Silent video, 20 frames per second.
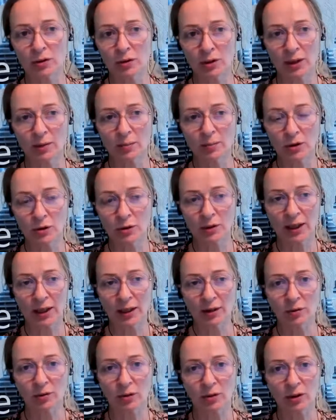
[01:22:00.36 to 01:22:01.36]
come
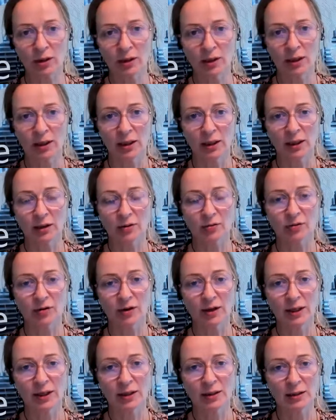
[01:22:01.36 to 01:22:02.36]
together and
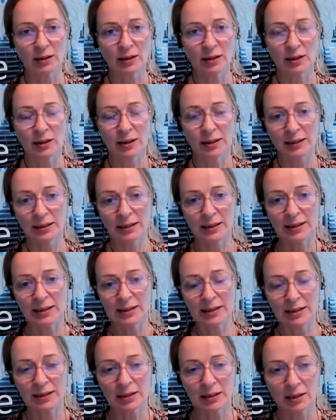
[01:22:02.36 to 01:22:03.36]
find at
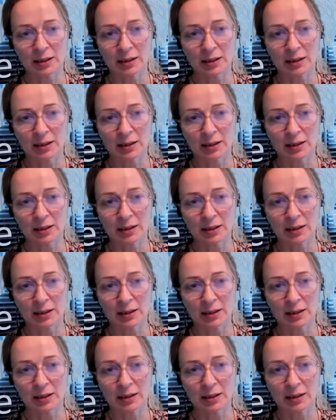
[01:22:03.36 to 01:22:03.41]
least